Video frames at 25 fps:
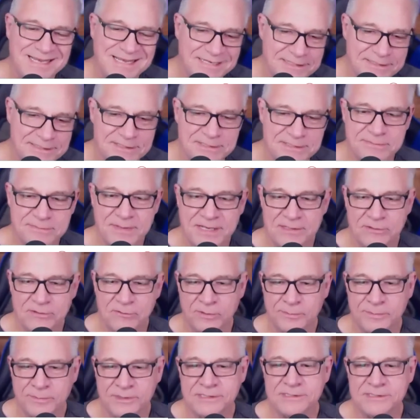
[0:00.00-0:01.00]
This is about
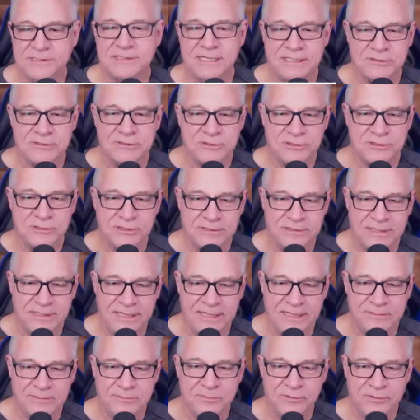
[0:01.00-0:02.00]
normalization
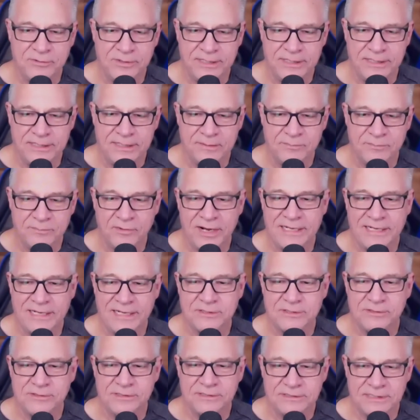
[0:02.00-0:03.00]
and putting
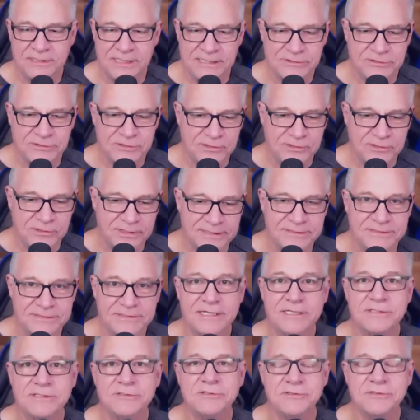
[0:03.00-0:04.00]
practical and logical
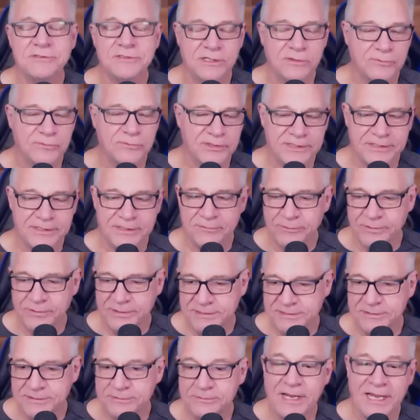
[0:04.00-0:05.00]
architectures that are really
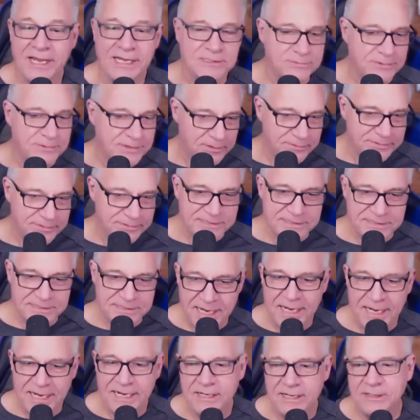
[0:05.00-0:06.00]
going to, as we always
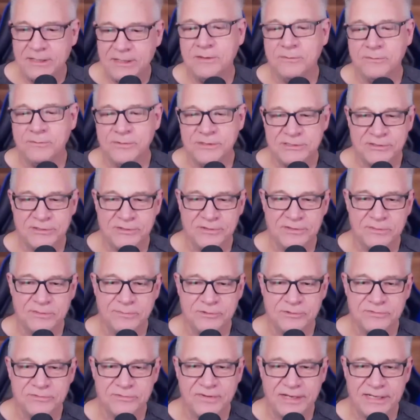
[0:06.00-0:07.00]
say, return the
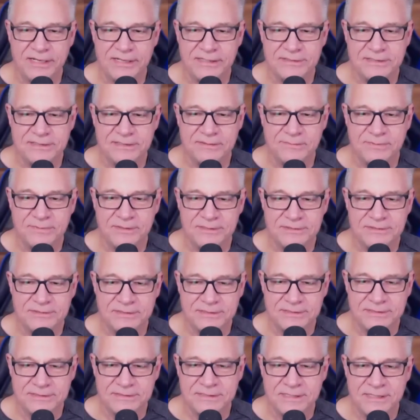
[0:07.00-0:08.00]
most value to the
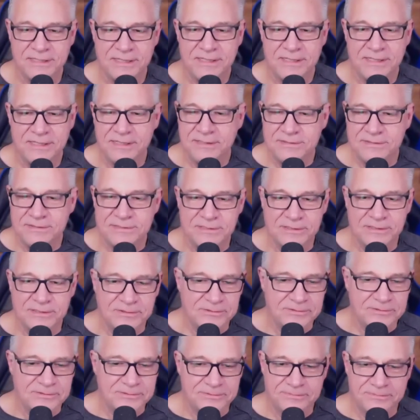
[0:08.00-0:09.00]
business.
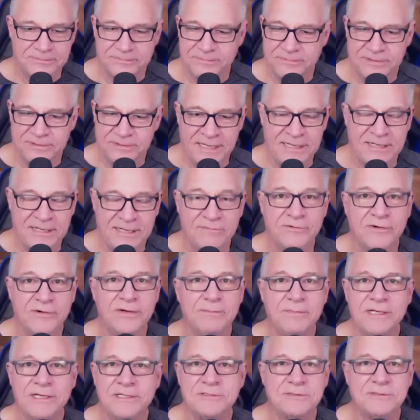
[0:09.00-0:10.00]
So Thank you very
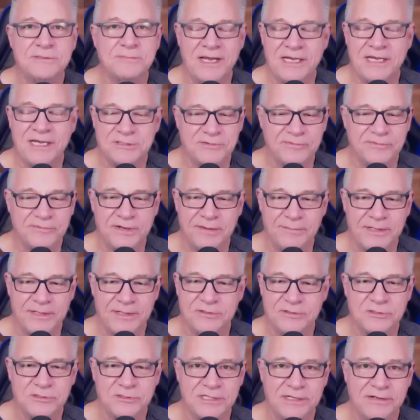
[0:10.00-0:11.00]
much, Sebastian, for coming
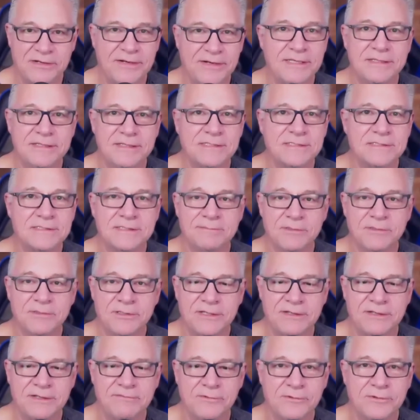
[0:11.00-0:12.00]
and sharing this. I'm
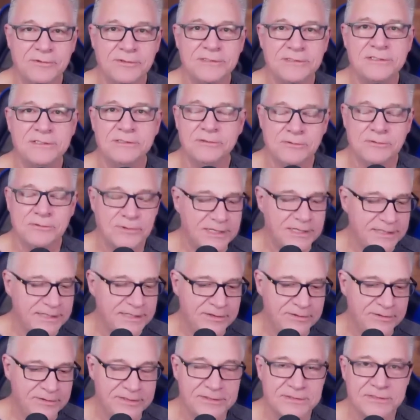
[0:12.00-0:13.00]
looking forward to uh,
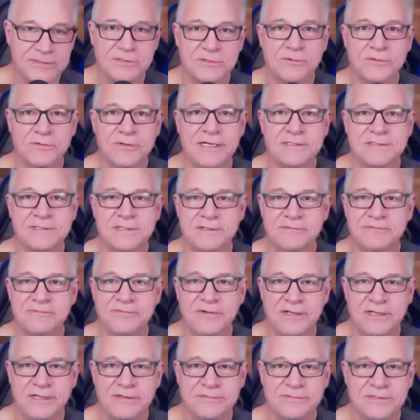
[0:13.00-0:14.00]
hearing the story as it
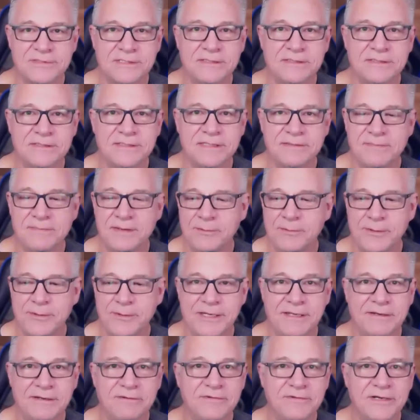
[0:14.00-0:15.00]
evolves, and uh, maybe we
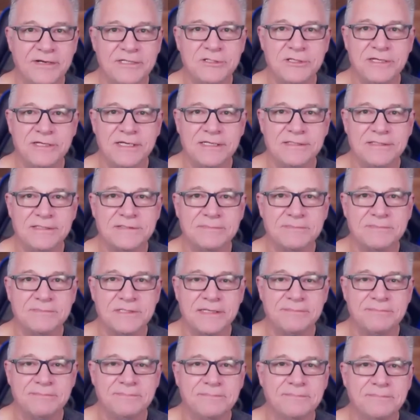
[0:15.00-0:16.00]
can invite you again
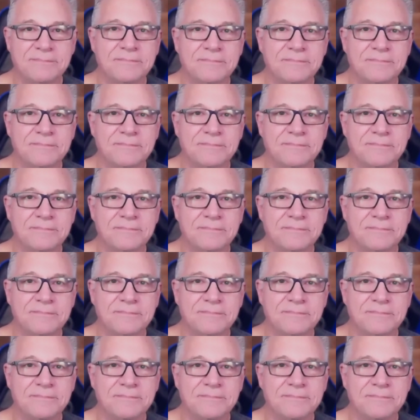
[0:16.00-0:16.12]
sometime.